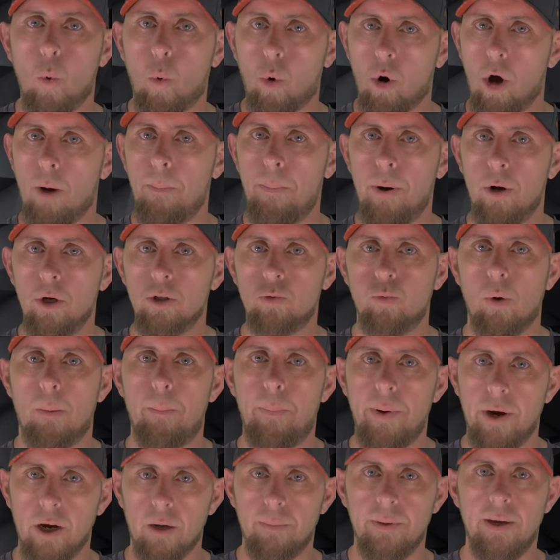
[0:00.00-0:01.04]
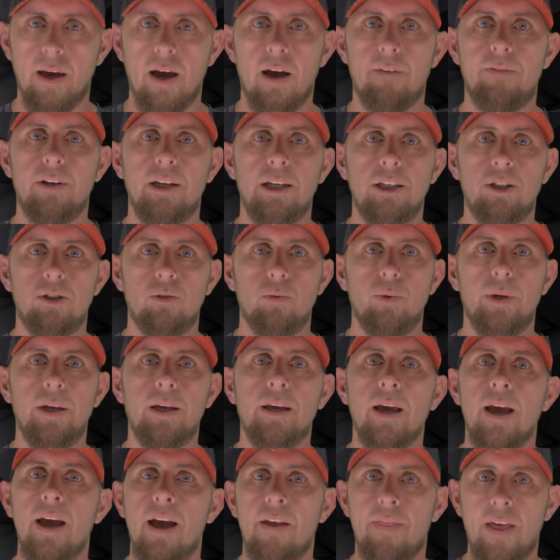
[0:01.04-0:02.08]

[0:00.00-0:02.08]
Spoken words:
where I'll post what beer I'll be having each week.